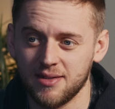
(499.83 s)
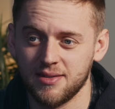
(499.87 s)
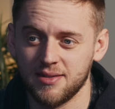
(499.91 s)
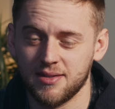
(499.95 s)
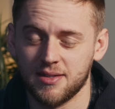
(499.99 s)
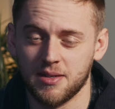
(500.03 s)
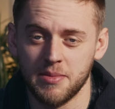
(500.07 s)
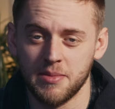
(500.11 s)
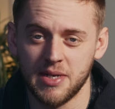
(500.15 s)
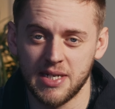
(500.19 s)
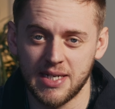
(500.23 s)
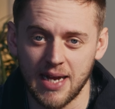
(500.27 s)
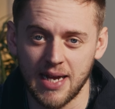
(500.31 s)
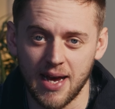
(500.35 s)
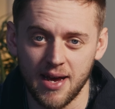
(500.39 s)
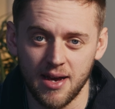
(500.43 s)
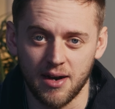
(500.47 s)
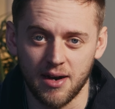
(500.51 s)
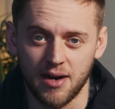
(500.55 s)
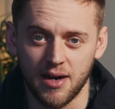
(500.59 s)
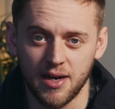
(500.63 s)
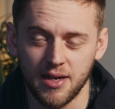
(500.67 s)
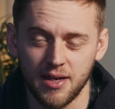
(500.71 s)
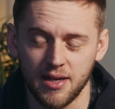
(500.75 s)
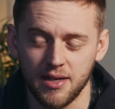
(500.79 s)
to Miss
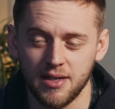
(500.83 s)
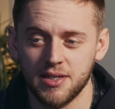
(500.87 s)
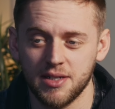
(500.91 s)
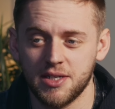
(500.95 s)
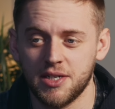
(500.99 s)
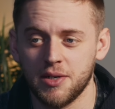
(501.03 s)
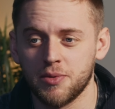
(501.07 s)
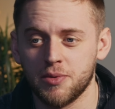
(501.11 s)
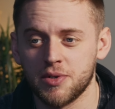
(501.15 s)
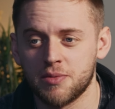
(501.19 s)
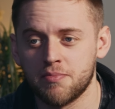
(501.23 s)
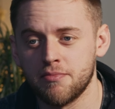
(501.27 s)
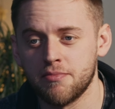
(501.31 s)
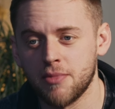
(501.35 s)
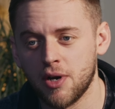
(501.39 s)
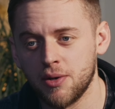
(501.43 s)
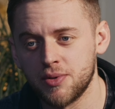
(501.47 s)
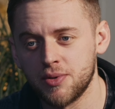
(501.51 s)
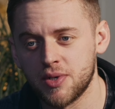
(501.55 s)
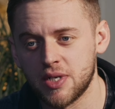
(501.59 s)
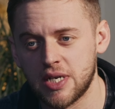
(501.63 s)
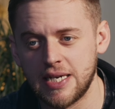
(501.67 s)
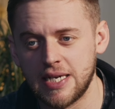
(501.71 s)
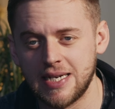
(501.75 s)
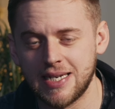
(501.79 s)
AI, she was
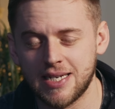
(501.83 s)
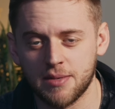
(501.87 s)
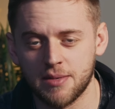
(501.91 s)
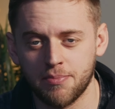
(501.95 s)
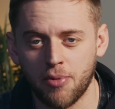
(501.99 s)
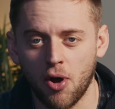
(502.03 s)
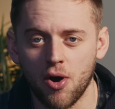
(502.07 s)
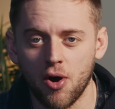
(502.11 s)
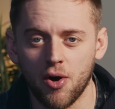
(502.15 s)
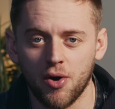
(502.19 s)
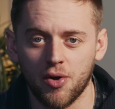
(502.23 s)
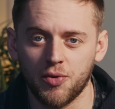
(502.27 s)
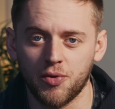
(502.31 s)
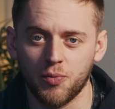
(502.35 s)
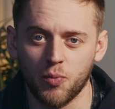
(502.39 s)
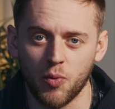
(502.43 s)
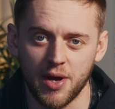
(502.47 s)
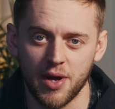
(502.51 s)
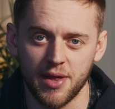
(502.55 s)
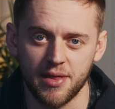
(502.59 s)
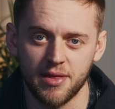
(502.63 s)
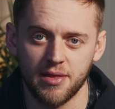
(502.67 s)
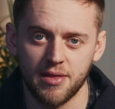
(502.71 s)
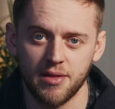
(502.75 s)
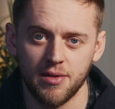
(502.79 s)
mostly spot on
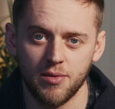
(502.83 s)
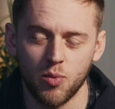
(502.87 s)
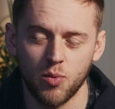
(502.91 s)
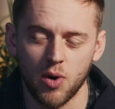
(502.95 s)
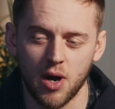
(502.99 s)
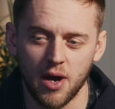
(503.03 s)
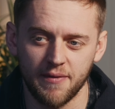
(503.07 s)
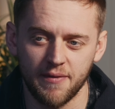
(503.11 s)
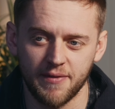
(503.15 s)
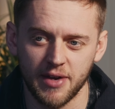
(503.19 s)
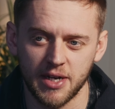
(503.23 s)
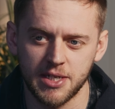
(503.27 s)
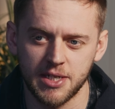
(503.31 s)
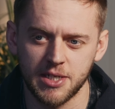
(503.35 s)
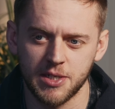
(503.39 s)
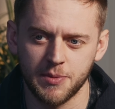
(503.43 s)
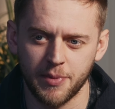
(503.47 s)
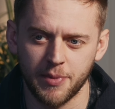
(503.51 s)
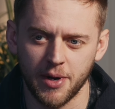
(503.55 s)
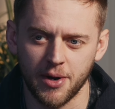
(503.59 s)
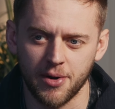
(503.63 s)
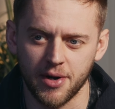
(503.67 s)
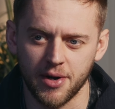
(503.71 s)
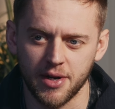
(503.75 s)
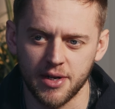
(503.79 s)
with what I've
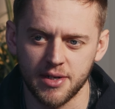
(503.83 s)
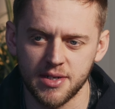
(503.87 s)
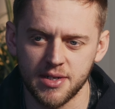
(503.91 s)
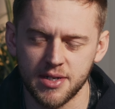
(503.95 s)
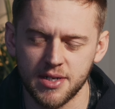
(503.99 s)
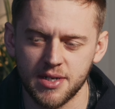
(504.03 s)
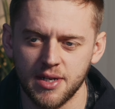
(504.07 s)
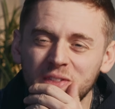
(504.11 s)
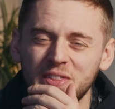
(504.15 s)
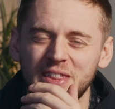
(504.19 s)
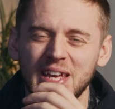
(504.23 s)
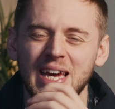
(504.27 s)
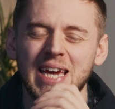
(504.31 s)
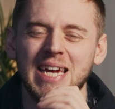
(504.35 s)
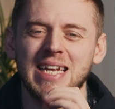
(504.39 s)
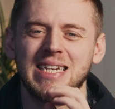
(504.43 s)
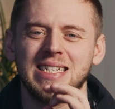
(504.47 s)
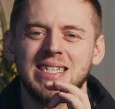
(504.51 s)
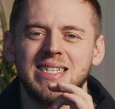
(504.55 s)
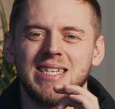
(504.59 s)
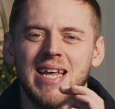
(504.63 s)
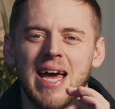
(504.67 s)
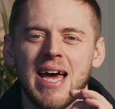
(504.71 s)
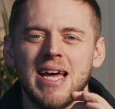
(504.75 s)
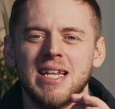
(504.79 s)
experienced. The
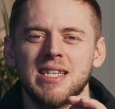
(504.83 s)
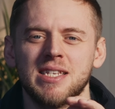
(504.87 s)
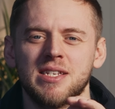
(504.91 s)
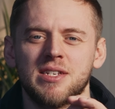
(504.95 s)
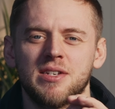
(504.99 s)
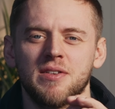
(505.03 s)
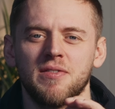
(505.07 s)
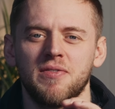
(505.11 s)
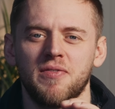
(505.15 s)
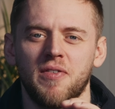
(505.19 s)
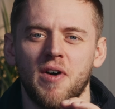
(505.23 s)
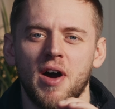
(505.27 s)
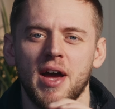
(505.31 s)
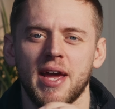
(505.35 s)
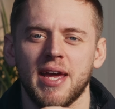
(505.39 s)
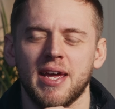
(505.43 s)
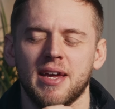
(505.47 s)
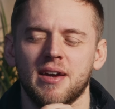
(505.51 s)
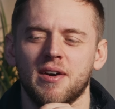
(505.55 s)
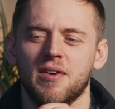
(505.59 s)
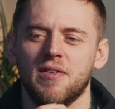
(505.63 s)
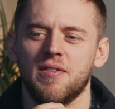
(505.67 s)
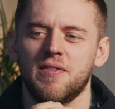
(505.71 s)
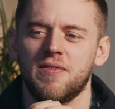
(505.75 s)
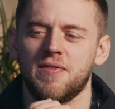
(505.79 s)

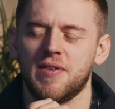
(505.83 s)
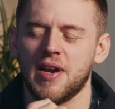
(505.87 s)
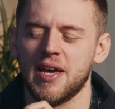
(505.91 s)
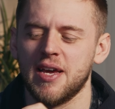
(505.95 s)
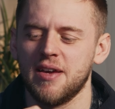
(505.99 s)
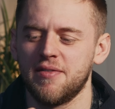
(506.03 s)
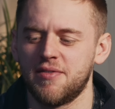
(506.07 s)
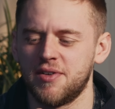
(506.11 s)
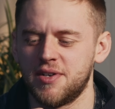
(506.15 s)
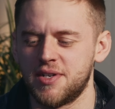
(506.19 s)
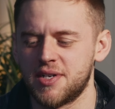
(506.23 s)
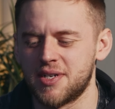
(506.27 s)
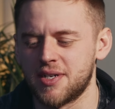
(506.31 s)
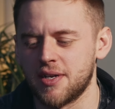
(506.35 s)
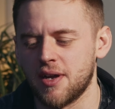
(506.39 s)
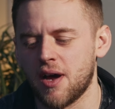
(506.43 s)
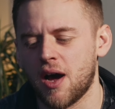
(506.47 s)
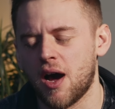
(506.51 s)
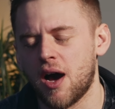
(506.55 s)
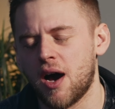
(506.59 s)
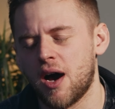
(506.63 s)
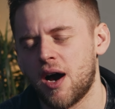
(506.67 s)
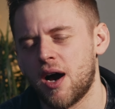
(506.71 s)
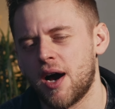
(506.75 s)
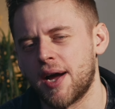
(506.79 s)
intensifying of flavours,
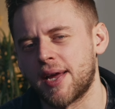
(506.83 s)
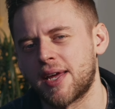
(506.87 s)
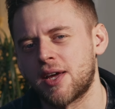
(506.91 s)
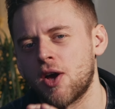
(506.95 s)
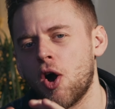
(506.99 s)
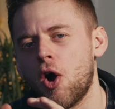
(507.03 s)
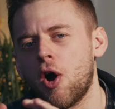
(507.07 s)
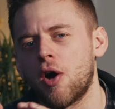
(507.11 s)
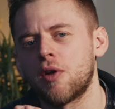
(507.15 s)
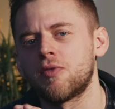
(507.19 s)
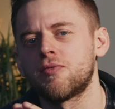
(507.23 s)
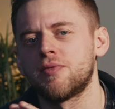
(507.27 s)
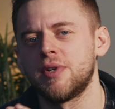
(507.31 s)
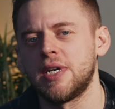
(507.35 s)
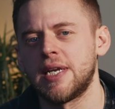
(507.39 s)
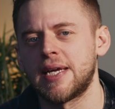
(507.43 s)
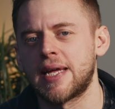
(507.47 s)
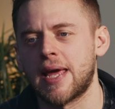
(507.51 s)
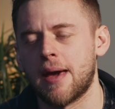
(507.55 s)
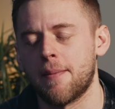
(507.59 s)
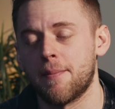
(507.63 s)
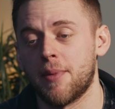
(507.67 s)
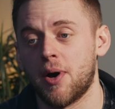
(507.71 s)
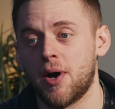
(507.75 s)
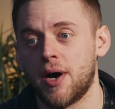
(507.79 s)
I can't really
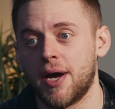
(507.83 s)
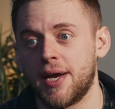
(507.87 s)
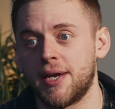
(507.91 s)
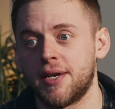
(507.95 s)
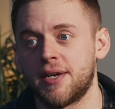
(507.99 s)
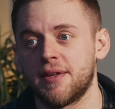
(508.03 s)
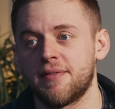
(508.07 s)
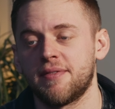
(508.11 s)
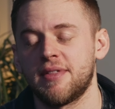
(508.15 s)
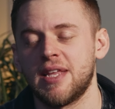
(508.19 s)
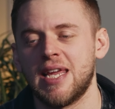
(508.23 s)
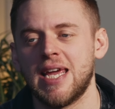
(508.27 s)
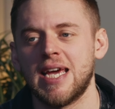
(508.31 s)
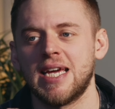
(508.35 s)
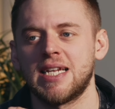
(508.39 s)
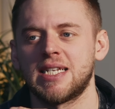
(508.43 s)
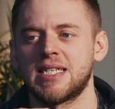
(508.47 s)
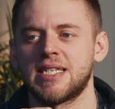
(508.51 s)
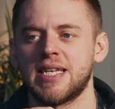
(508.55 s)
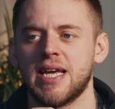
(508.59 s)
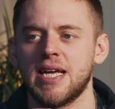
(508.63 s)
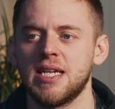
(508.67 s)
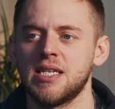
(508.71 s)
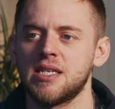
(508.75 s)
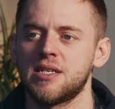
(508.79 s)
get behind. The
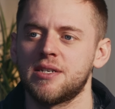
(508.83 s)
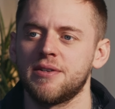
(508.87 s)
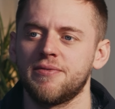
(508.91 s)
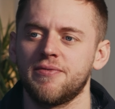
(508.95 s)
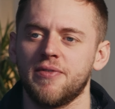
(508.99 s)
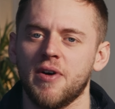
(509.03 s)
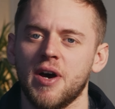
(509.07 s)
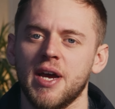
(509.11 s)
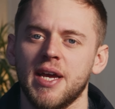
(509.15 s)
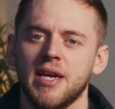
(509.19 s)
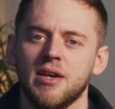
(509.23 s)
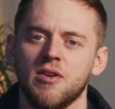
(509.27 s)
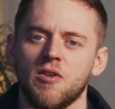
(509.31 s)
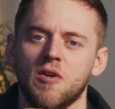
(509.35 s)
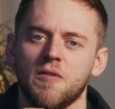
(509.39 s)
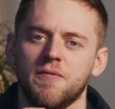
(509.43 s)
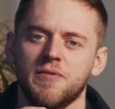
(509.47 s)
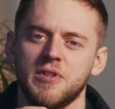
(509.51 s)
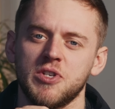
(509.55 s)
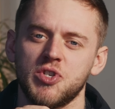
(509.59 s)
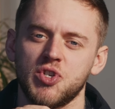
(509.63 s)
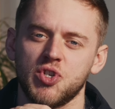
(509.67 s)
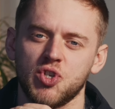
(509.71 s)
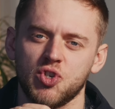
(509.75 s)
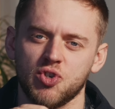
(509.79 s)
intensifying of
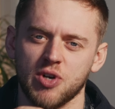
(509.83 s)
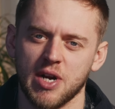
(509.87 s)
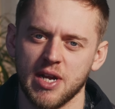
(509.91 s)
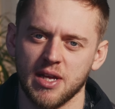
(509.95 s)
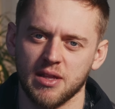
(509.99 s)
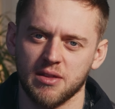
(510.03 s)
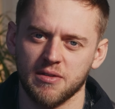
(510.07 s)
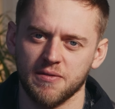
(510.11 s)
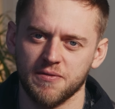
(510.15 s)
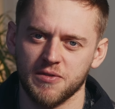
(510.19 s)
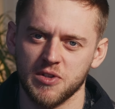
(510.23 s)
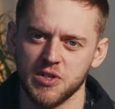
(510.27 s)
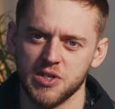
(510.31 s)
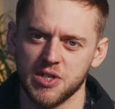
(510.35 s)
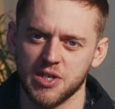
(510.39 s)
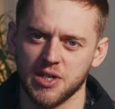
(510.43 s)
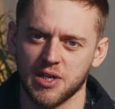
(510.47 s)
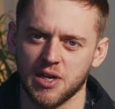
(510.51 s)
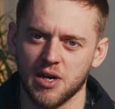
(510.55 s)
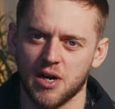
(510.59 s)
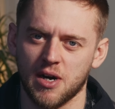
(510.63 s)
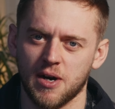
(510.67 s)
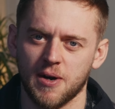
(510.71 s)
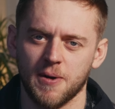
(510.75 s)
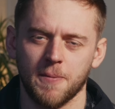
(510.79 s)
the strength of the
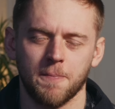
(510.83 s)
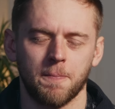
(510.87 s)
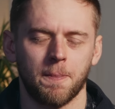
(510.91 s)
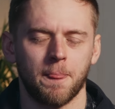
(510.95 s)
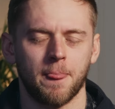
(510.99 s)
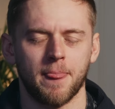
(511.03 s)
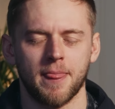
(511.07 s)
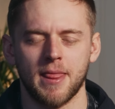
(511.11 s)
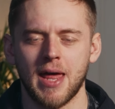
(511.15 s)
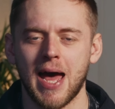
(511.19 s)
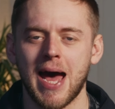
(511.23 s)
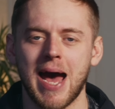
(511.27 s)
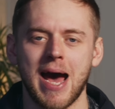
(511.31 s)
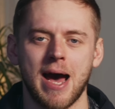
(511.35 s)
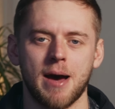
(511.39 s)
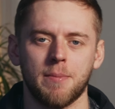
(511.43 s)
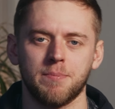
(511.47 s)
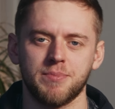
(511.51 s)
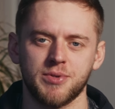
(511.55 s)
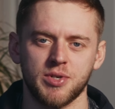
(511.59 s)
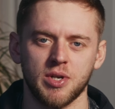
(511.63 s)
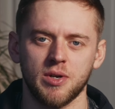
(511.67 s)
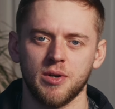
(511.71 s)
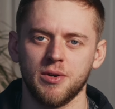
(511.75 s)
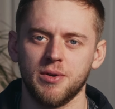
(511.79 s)
cigar,
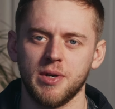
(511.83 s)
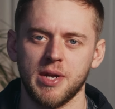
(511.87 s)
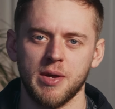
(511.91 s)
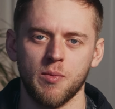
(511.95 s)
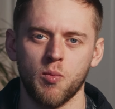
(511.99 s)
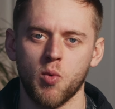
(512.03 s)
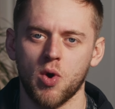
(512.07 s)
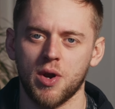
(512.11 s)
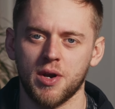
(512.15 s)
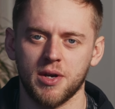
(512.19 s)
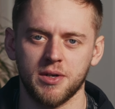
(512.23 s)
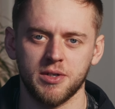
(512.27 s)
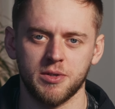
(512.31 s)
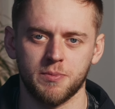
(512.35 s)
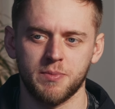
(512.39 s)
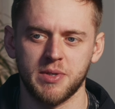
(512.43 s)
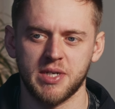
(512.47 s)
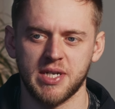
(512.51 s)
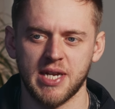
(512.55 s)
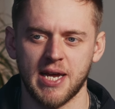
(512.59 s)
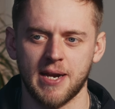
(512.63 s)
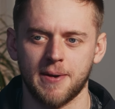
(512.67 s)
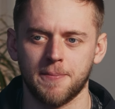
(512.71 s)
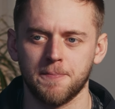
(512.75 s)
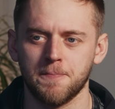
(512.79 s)
absolutely
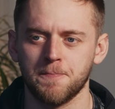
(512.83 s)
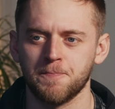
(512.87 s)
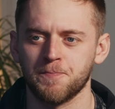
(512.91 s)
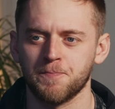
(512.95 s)
100%.